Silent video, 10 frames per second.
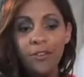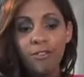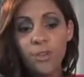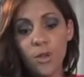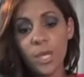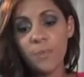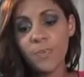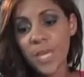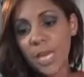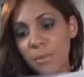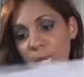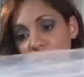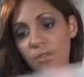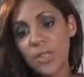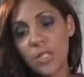flowy and made
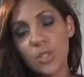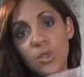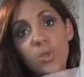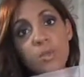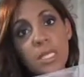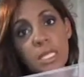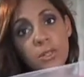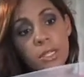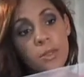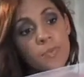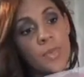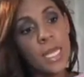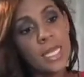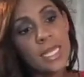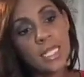of this tulle material.
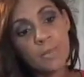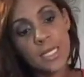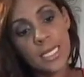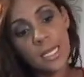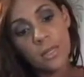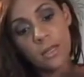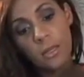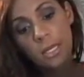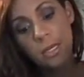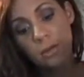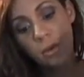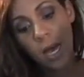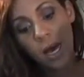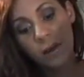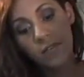This particular
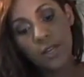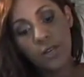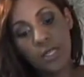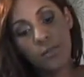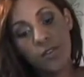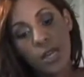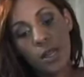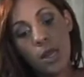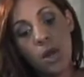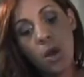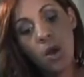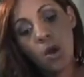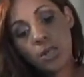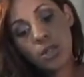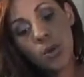fingertip veil
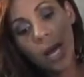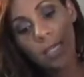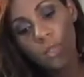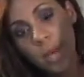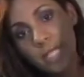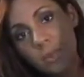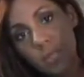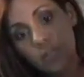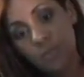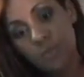also has quite a bit of